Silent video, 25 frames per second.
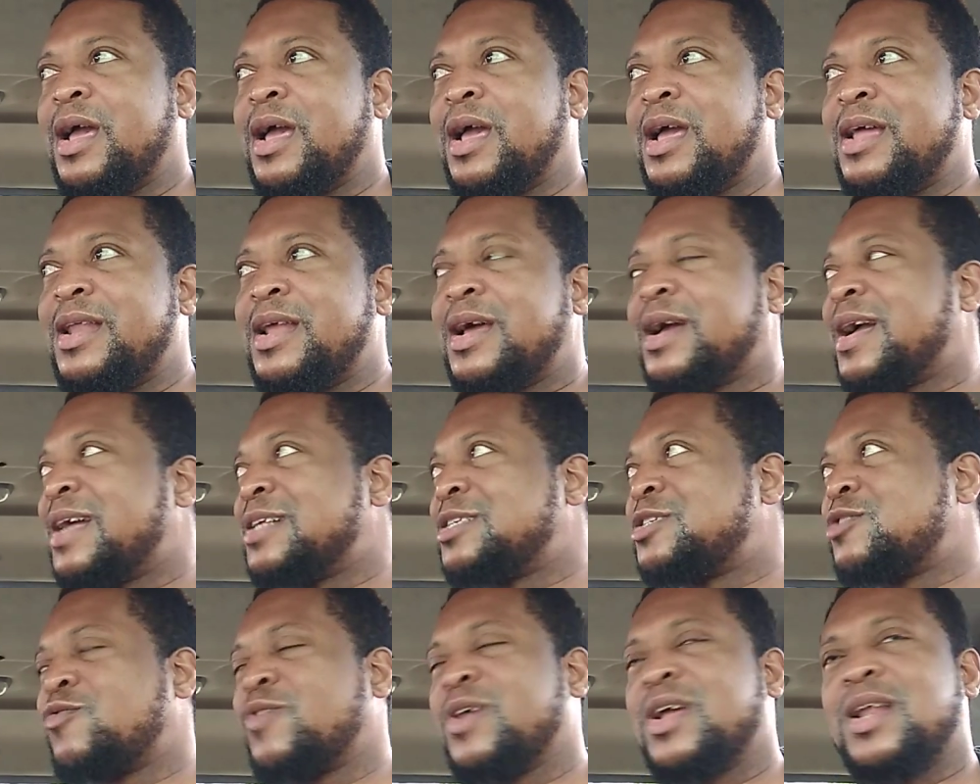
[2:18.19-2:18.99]
And I got
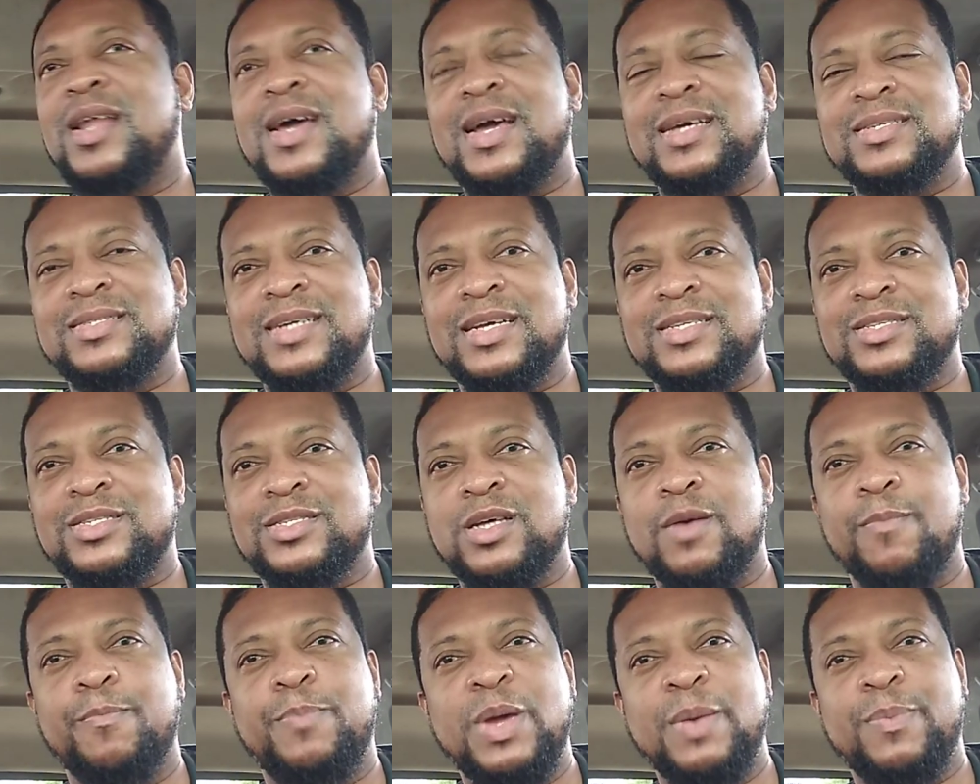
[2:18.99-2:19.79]
to realize that
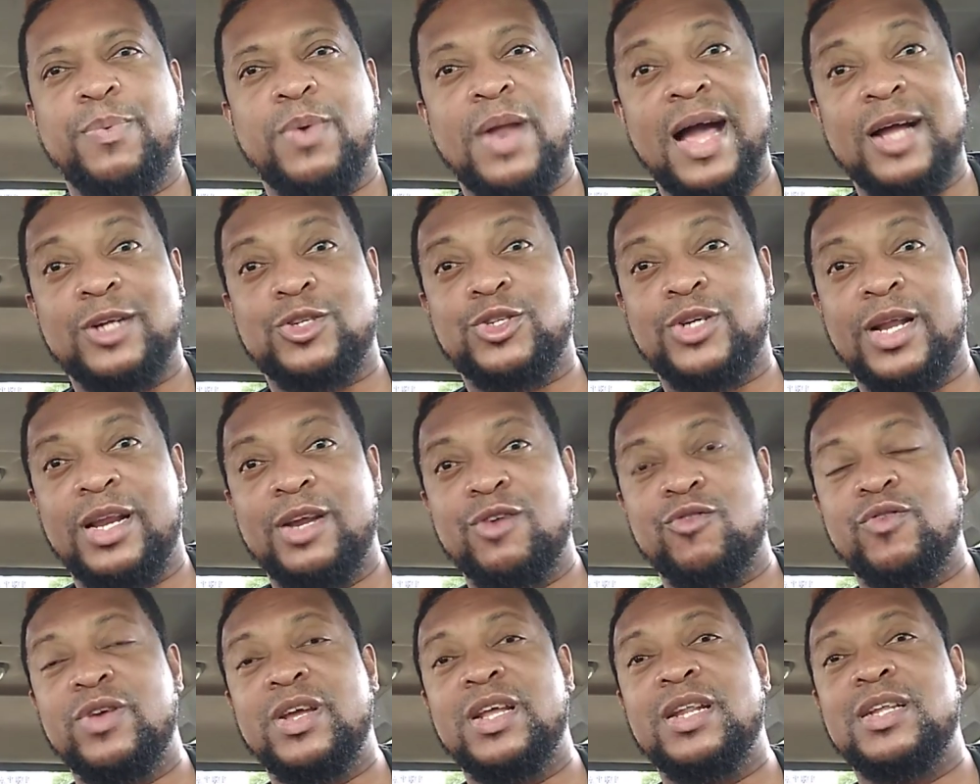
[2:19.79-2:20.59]
some people actually
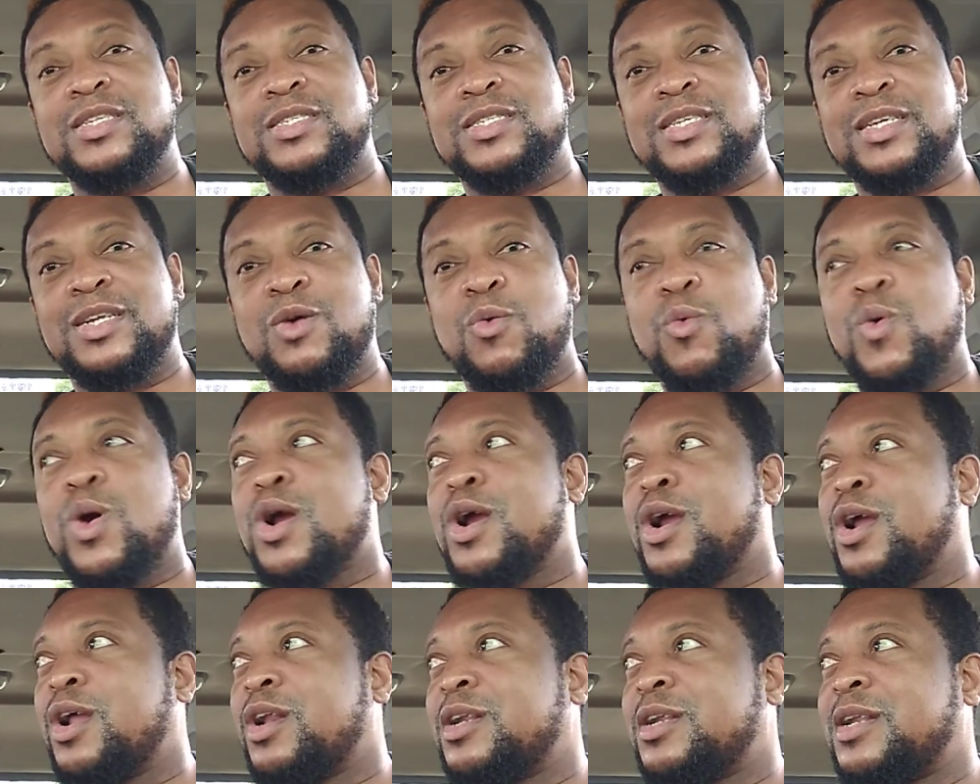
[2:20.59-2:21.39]
really see the
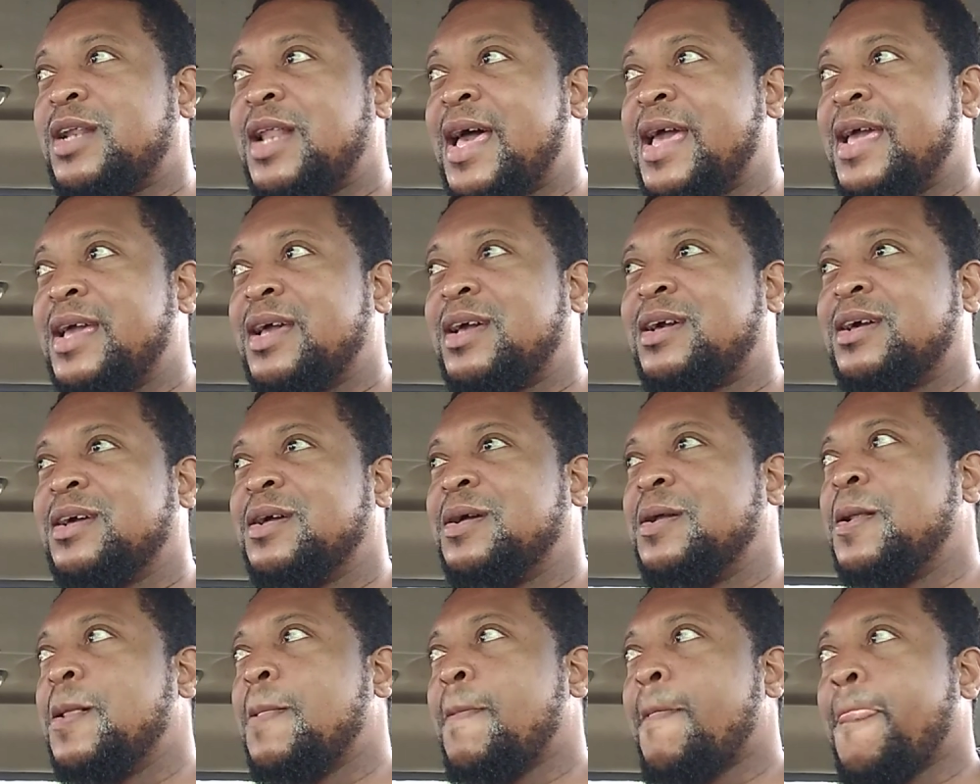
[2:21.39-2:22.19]
world like
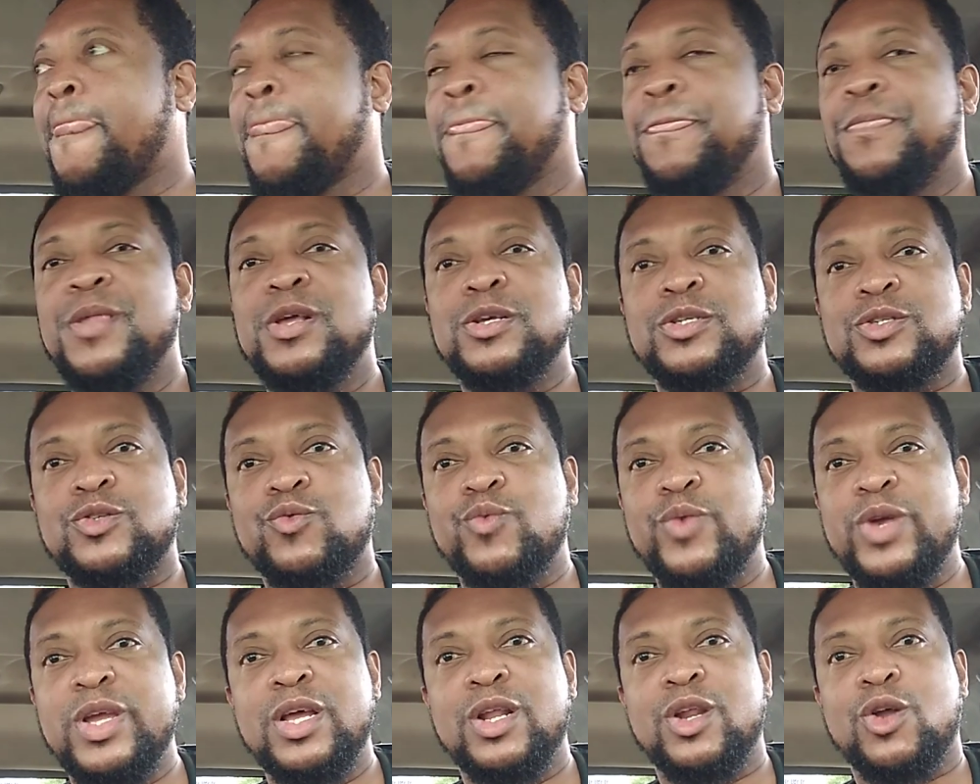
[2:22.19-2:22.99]
this
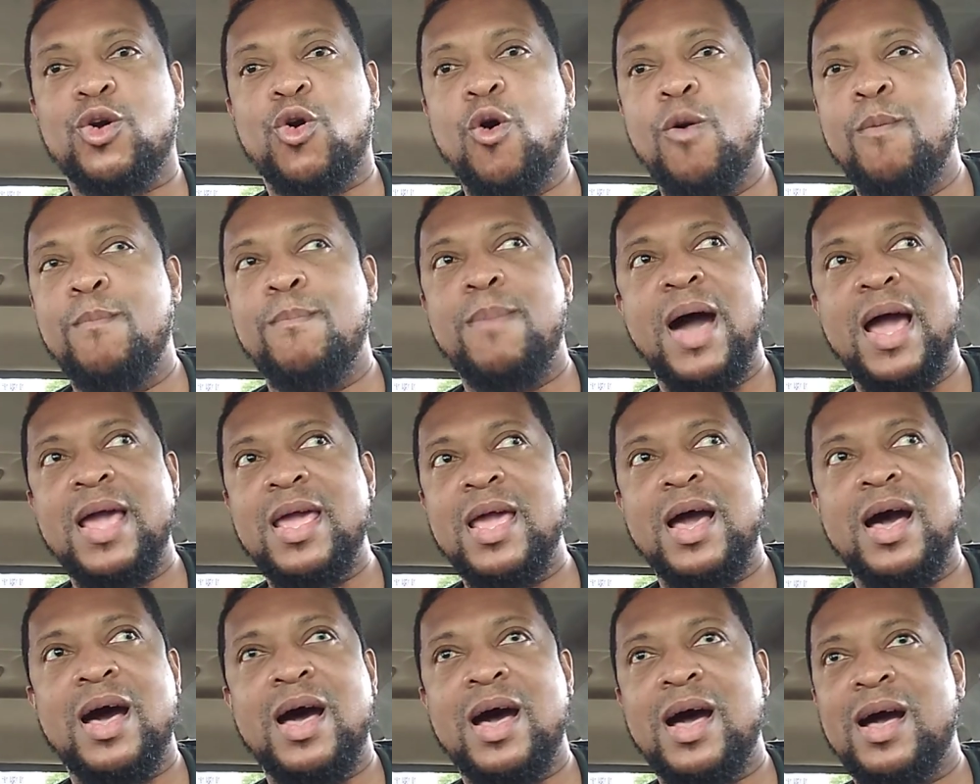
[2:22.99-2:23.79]
real
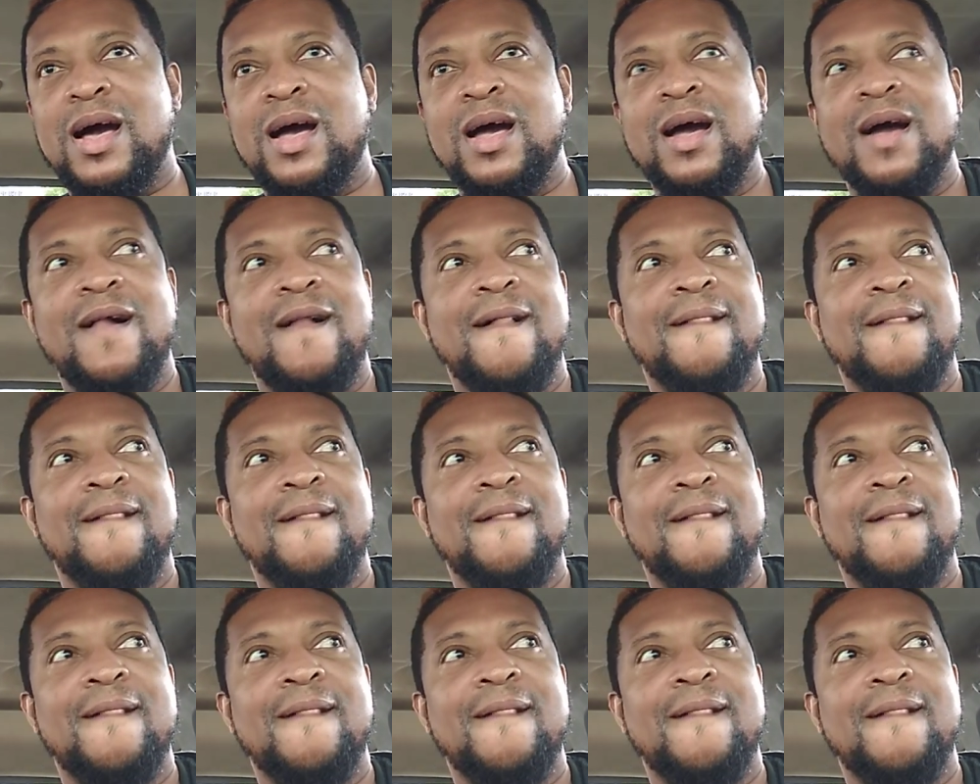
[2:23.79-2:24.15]
kumbaya